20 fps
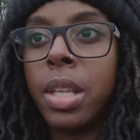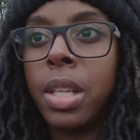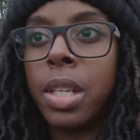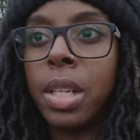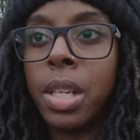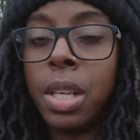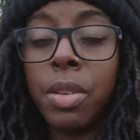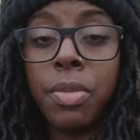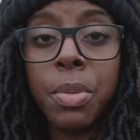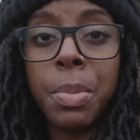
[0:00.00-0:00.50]

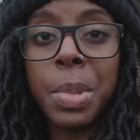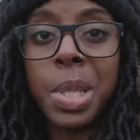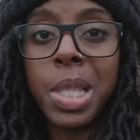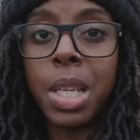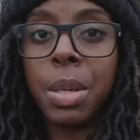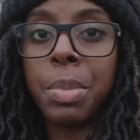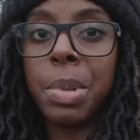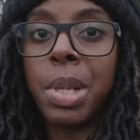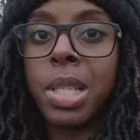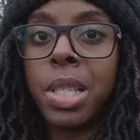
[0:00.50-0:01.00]
leave image
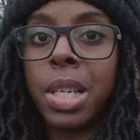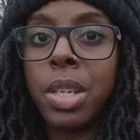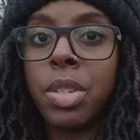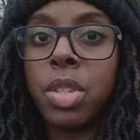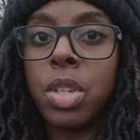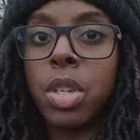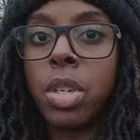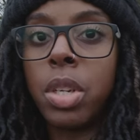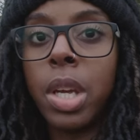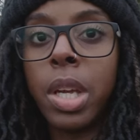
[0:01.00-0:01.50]

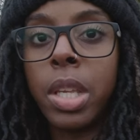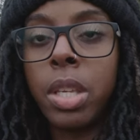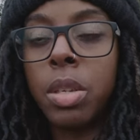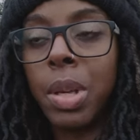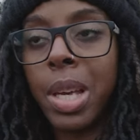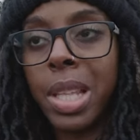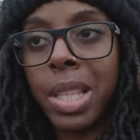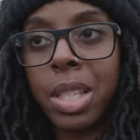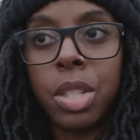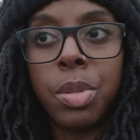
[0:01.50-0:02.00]
stabilization on and you'll
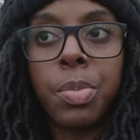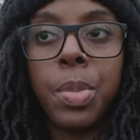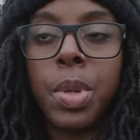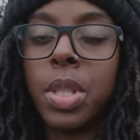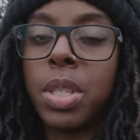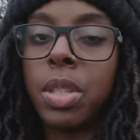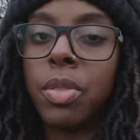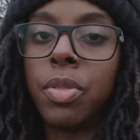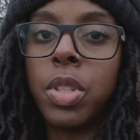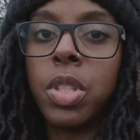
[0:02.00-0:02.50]
get the
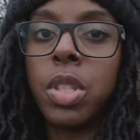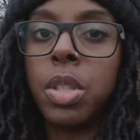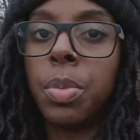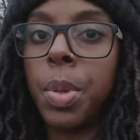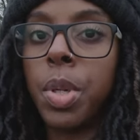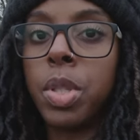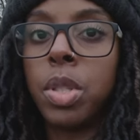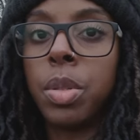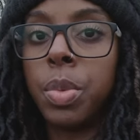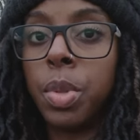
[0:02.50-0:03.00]
smoothest footage
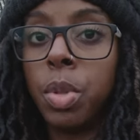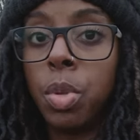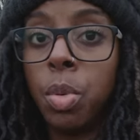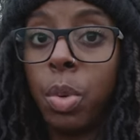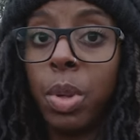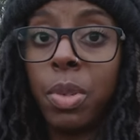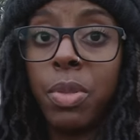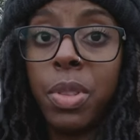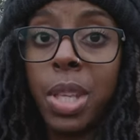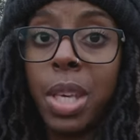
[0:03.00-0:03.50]
possible
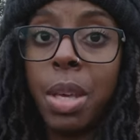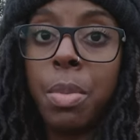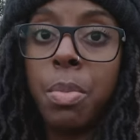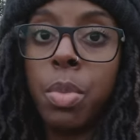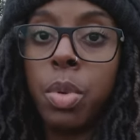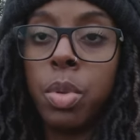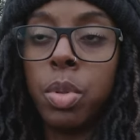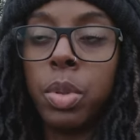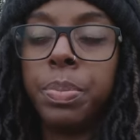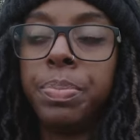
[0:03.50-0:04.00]
with the
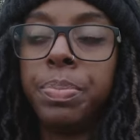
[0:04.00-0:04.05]
gimbal.